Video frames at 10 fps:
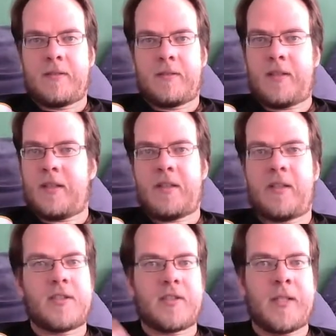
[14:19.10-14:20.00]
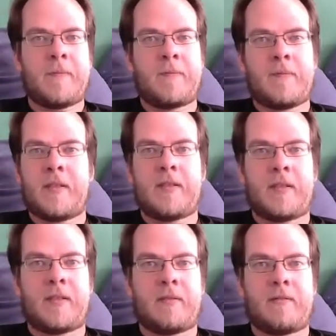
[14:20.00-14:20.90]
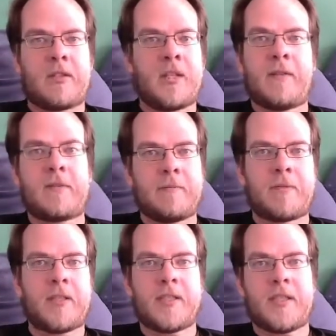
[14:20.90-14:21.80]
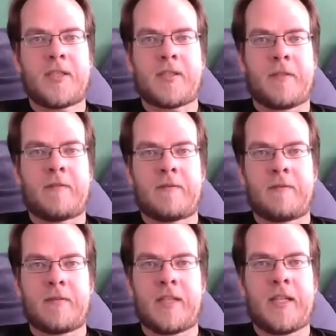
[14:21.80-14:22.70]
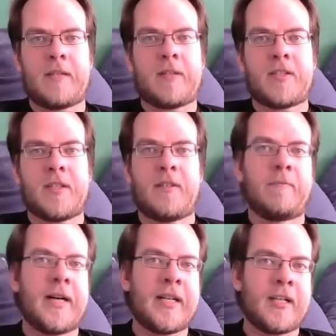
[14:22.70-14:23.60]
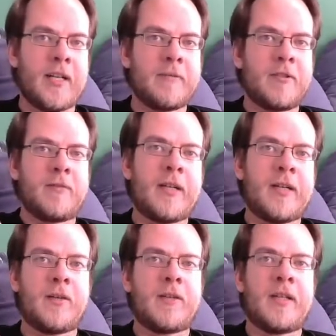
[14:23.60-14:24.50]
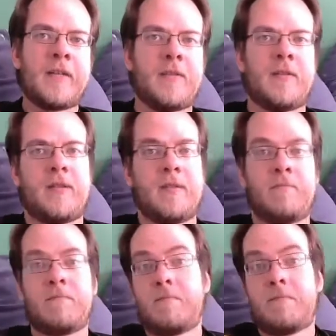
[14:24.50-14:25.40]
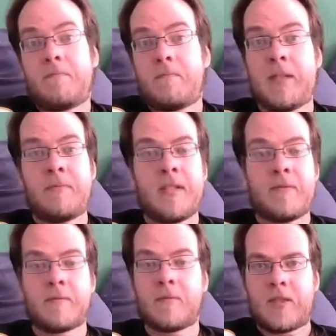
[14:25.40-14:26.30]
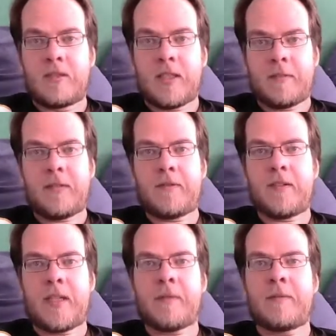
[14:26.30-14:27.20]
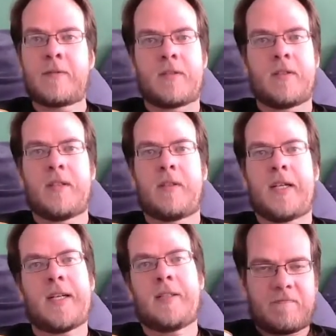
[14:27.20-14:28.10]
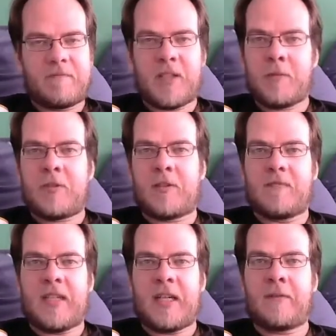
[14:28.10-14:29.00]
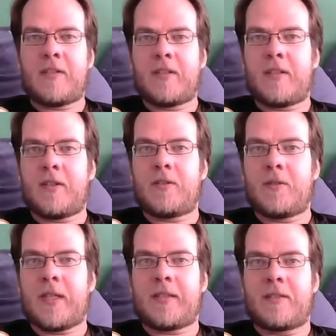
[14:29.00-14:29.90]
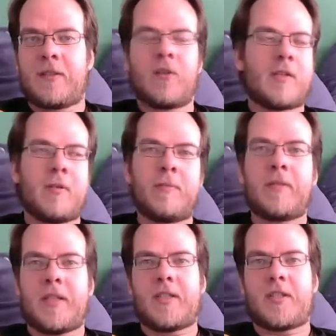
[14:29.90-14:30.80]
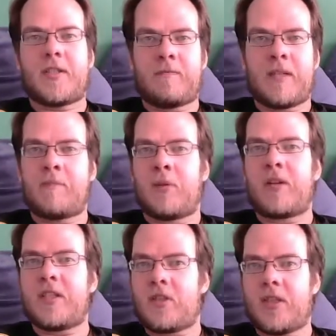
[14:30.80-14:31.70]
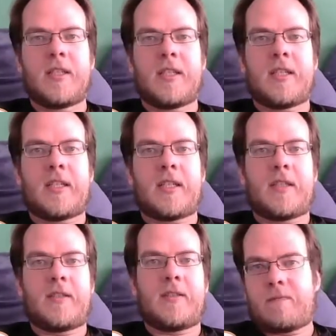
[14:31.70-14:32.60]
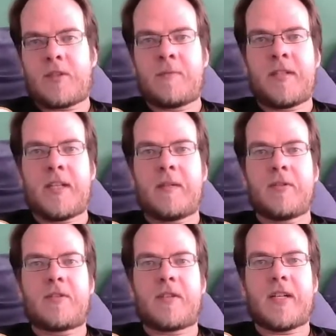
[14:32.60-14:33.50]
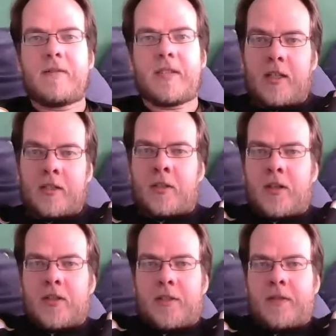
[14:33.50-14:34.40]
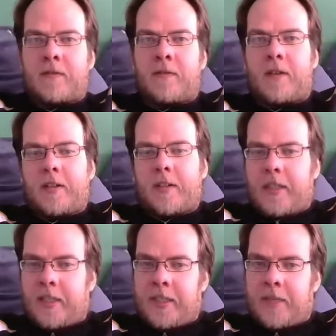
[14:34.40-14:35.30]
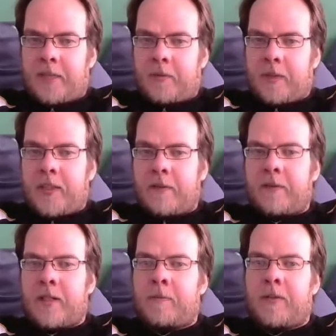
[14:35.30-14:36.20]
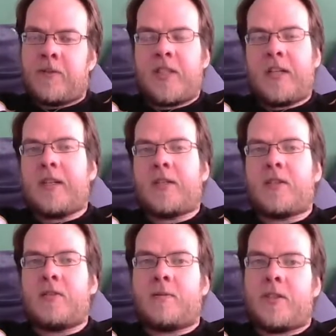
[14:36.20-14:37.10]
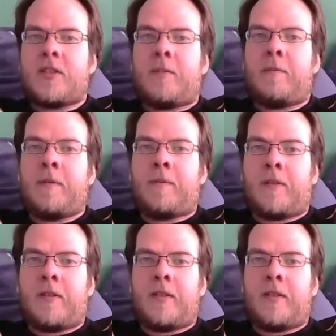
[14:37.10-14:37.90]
Another step in the recovery process of getting myself back up to my old level, and maybe even more. I'm definitely aiming for a little higher. No more having to go to that horrible place, a boring job, and being able to drive again. To close off this vlog, I want to give a couple of shoutouts to a bunch of people.